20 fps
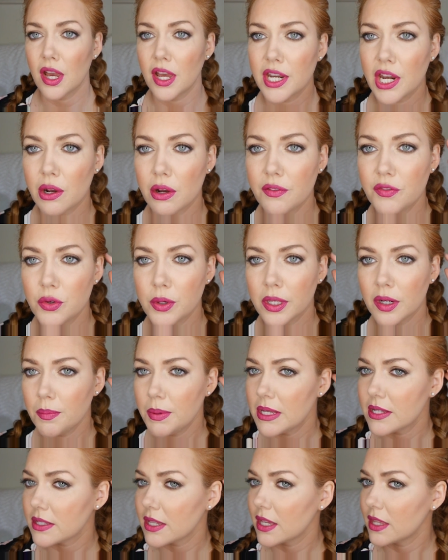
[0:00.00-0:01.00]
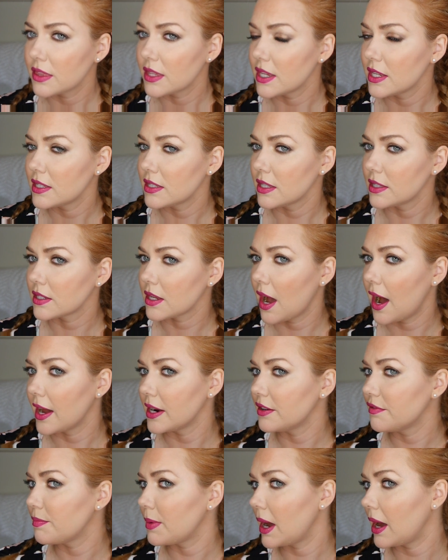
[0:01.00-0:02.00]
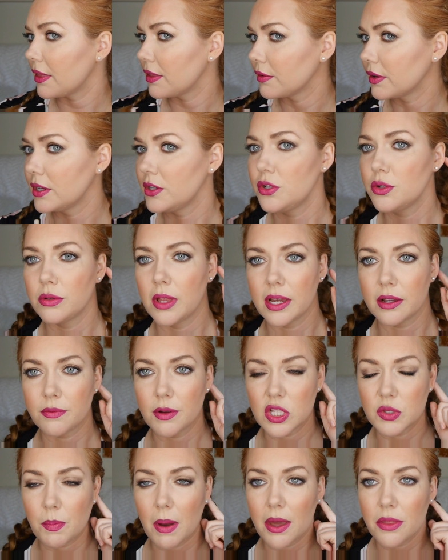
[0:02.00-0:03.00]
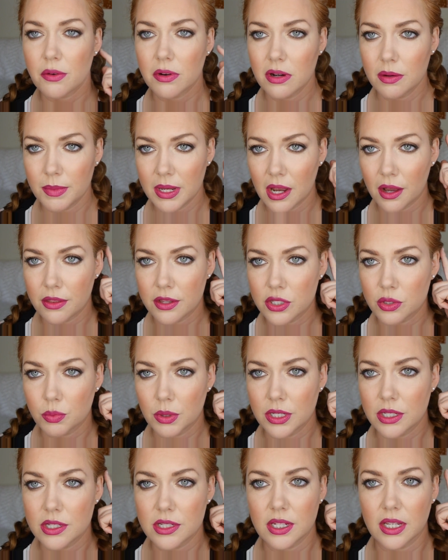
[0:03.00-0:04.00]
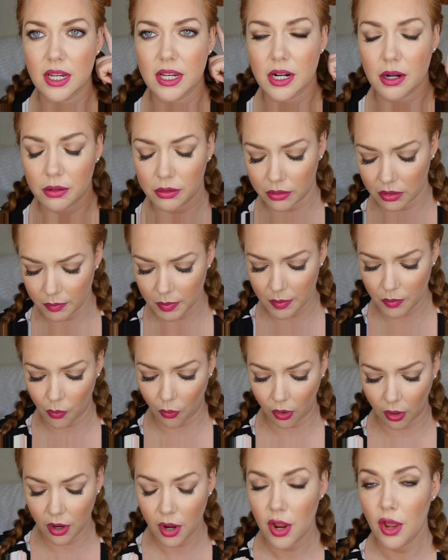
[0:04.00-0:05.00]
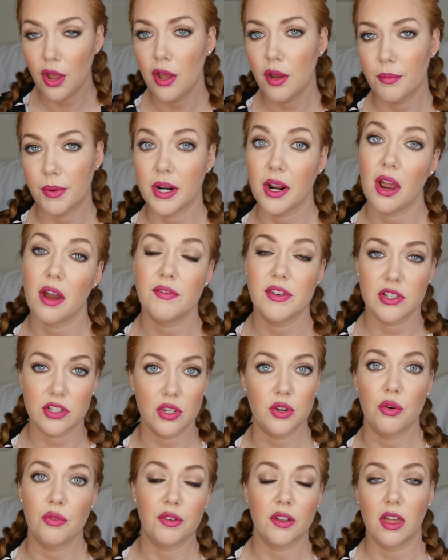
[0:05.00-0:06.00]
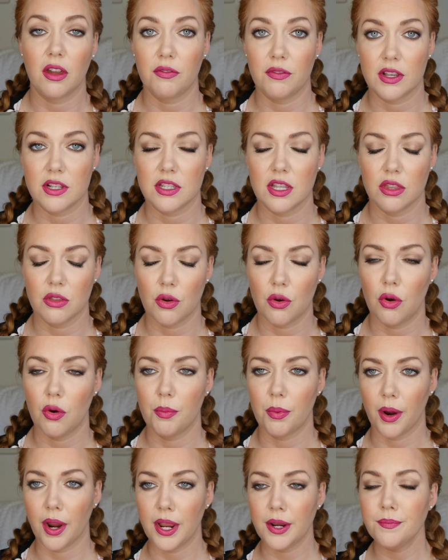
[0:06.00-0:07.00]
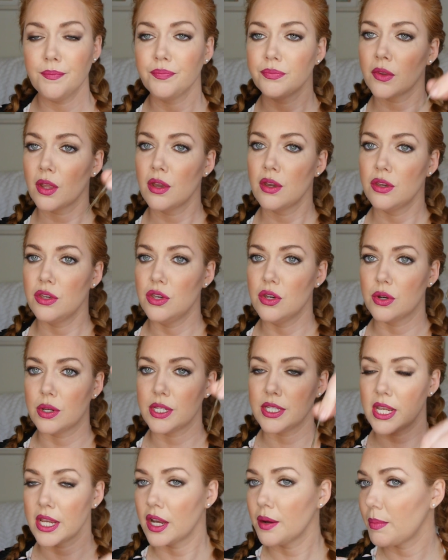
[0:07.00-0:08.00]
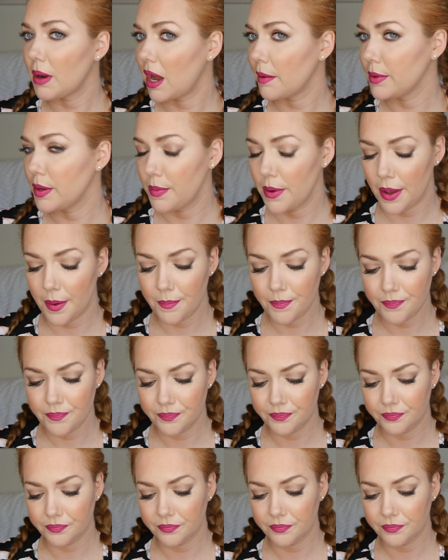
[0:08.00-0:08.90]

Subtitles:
And now if you get a piece like this that's kind of bothering you, like it's bothering me how this one's sticking out a little bit more, but I obviously don't feel like fixing the whole braid, you can take a bobby pin